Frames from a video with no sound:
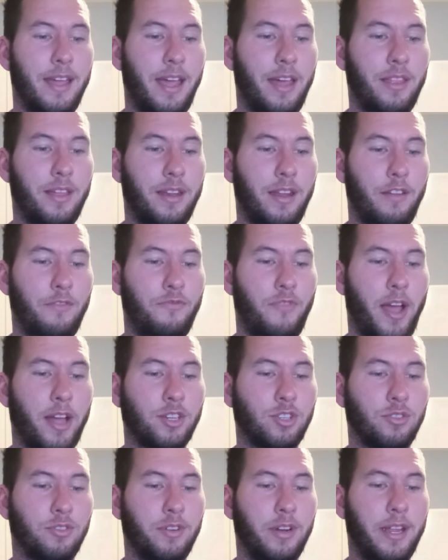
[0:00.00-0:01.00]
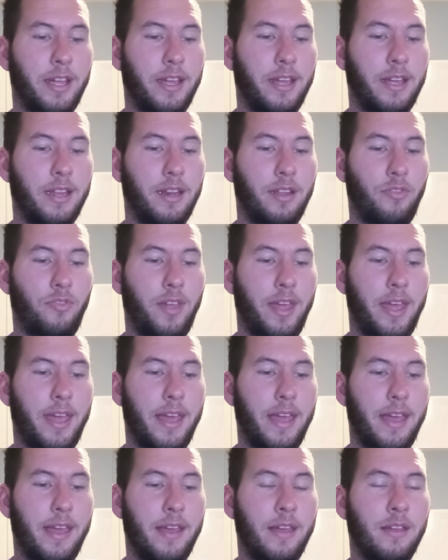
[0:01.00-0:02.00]
And then I factored in
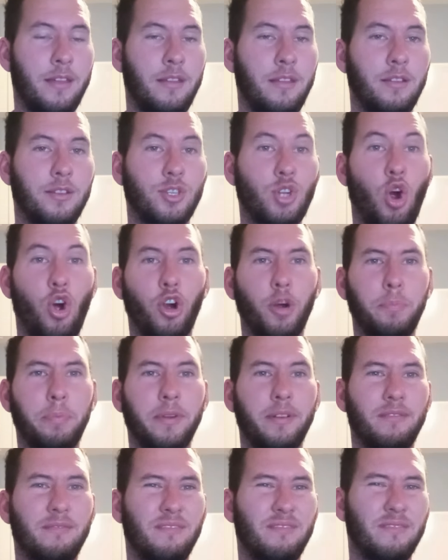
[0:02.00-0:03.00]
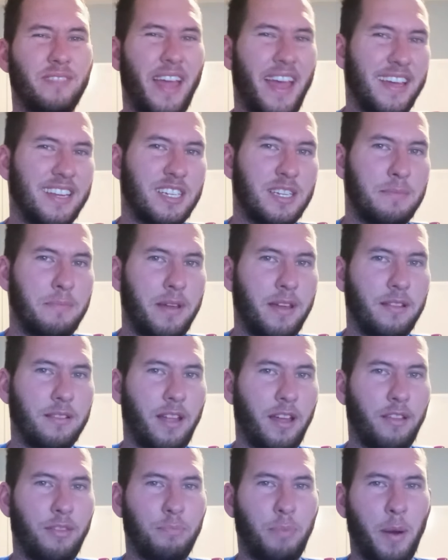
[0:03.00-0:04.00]
the tarp estimate,
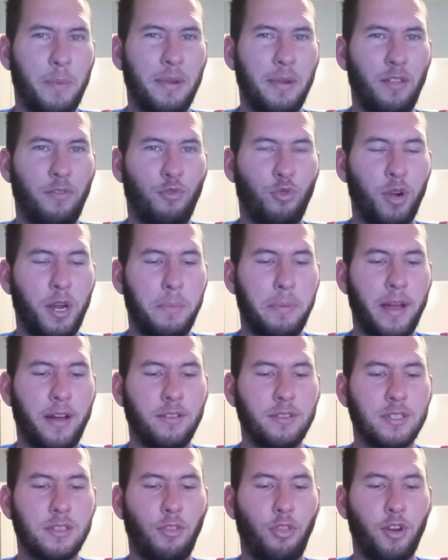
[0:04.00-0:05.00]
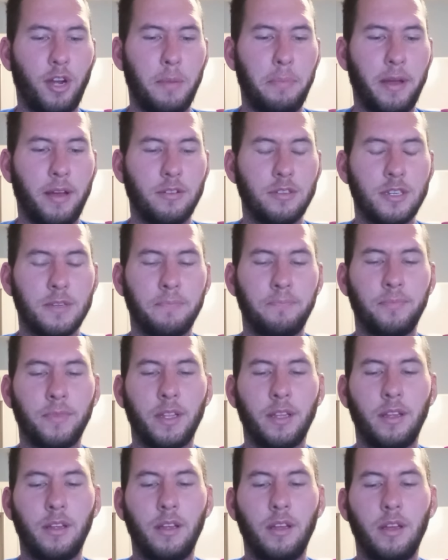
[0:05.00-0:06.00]
like probably 40 pounds, 30 pounds.
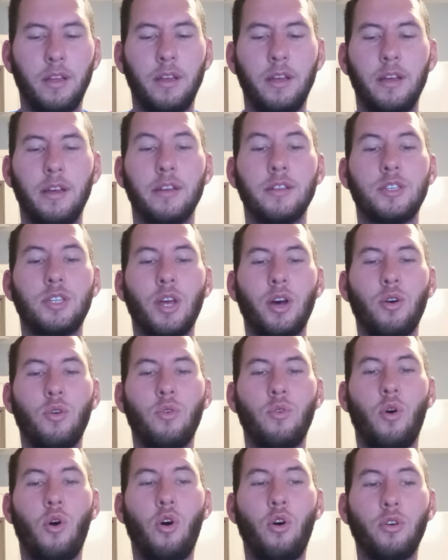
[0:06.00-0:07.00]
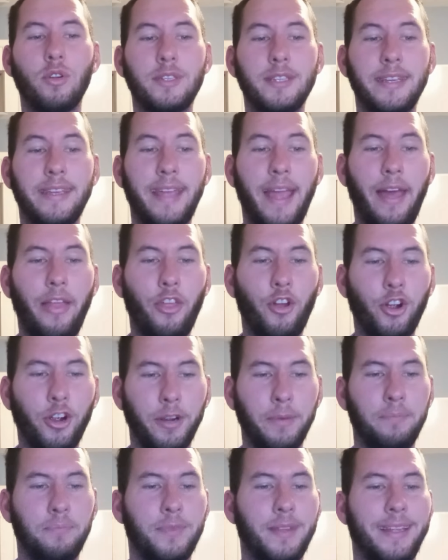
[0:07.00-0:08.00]
So
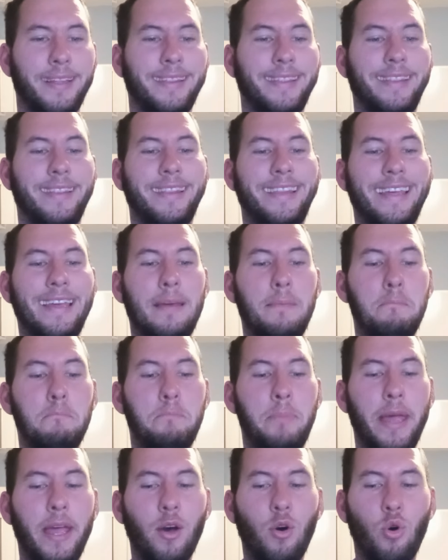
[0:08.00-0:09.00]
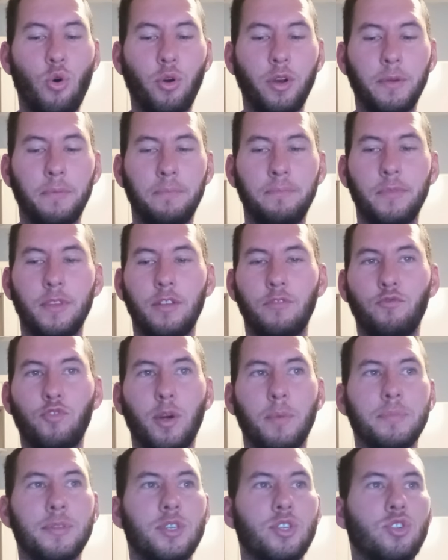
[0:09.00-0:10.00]
altogether, the build
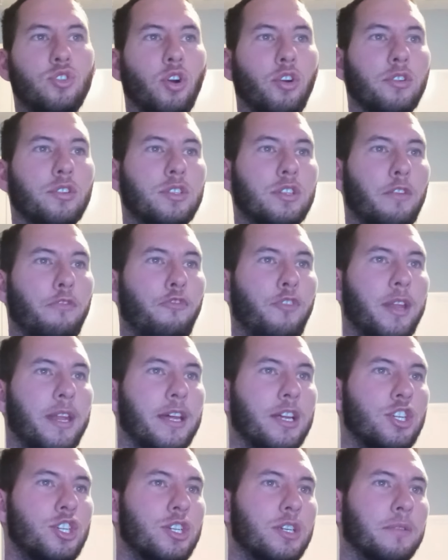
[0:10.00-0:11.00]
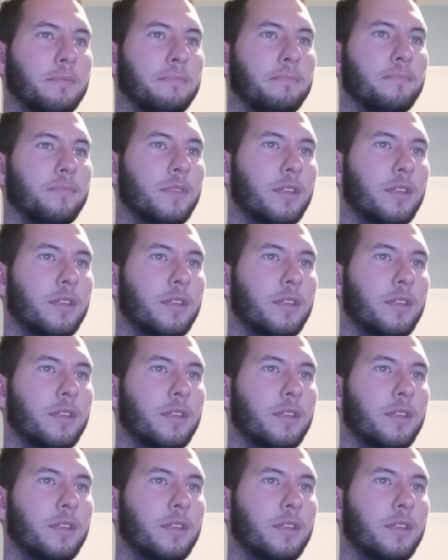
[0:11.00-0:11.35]
from start to finish